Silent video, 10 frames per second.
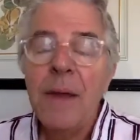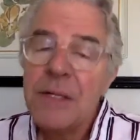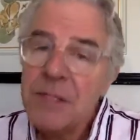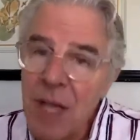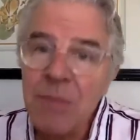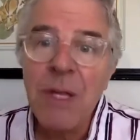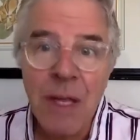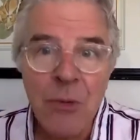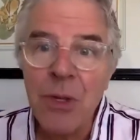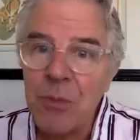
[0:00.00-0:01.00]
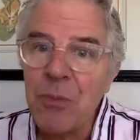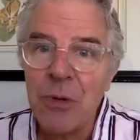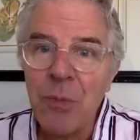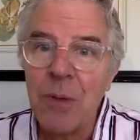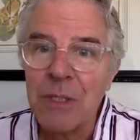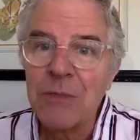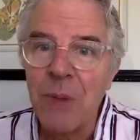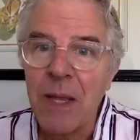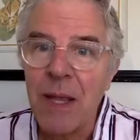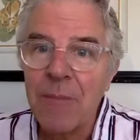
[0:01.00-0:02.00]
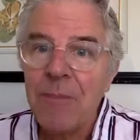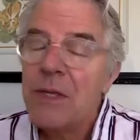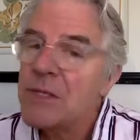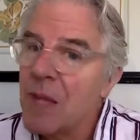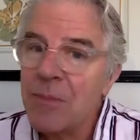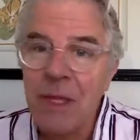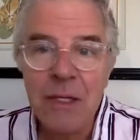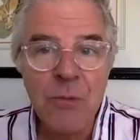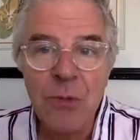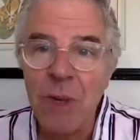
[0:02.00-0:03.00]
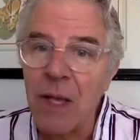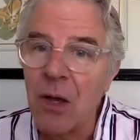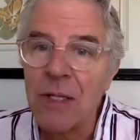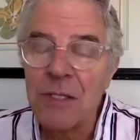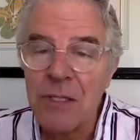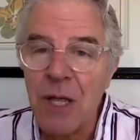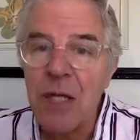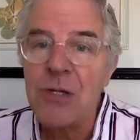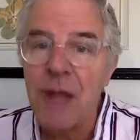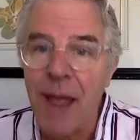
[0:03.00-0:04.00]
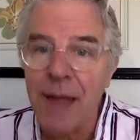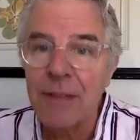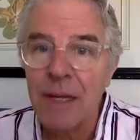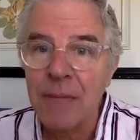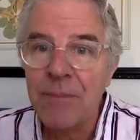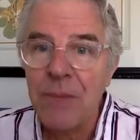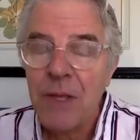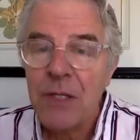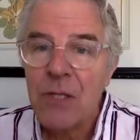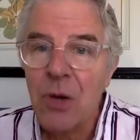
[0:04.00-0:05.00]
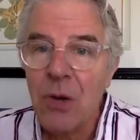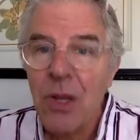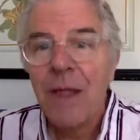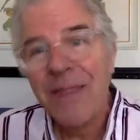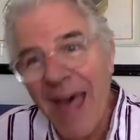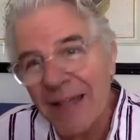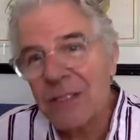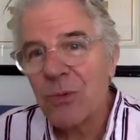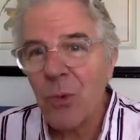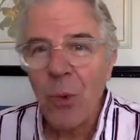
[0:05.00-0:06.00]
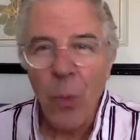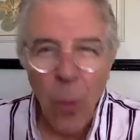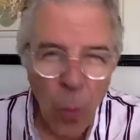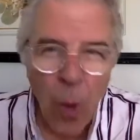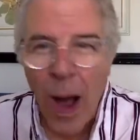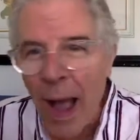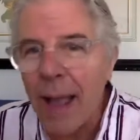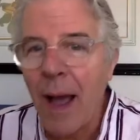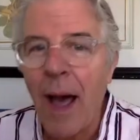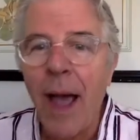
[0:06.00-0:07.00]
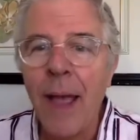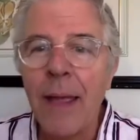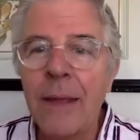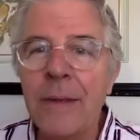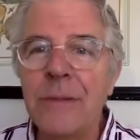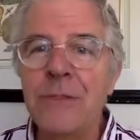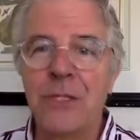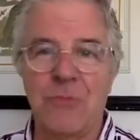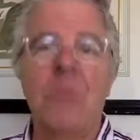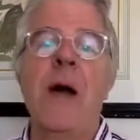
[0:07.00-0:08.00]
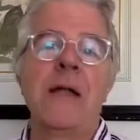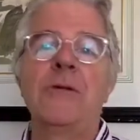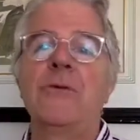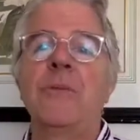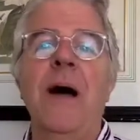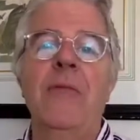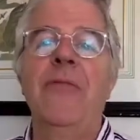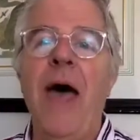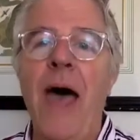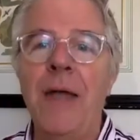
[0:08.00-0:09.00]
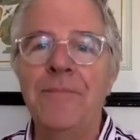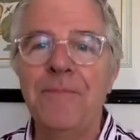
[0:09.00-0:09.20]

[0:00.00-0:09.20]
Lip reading: Same thing with public speaking. Same thing with being on a stage and acting. So that's why I just remind you about that.